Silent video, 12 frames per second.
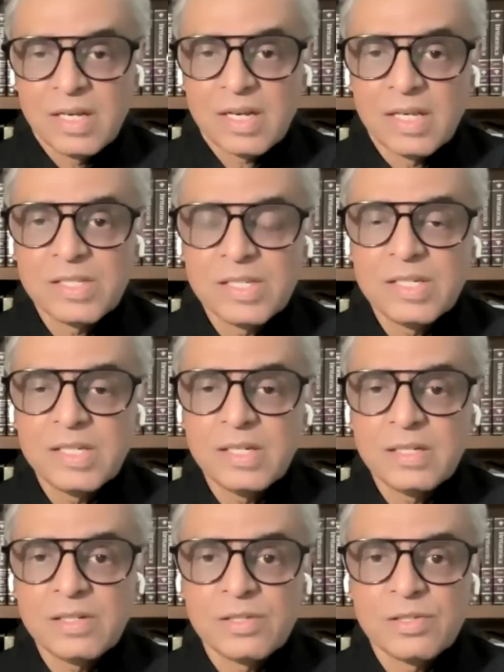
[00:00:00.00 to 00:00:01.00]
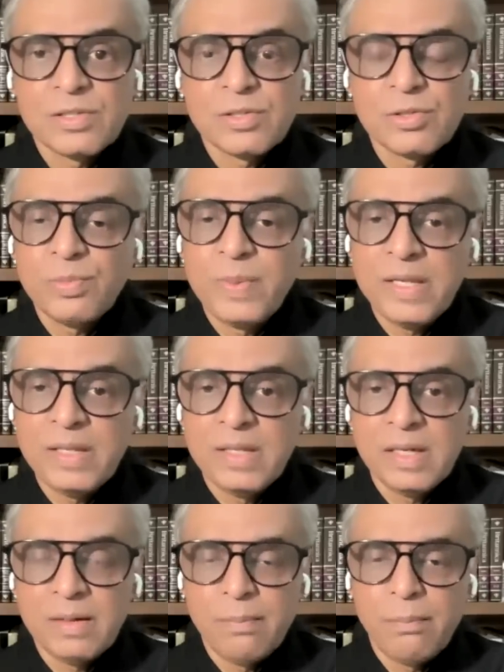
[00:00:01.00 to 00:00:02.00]
considered to be
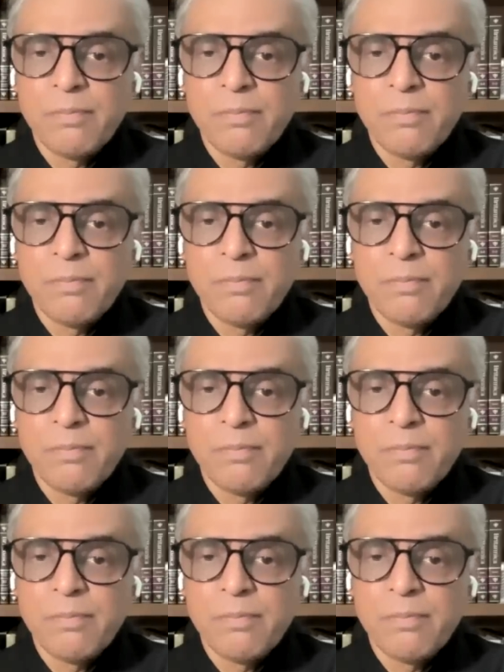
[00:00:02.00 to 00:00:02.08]
the